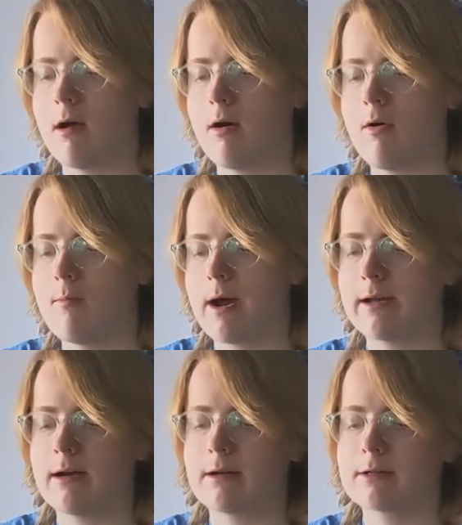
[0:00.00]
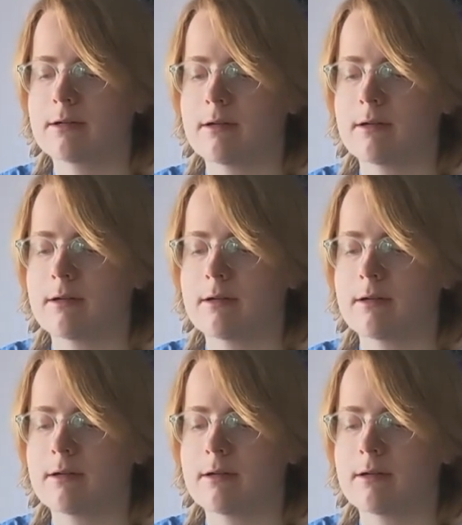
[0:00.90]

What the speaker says: Oh my gosh.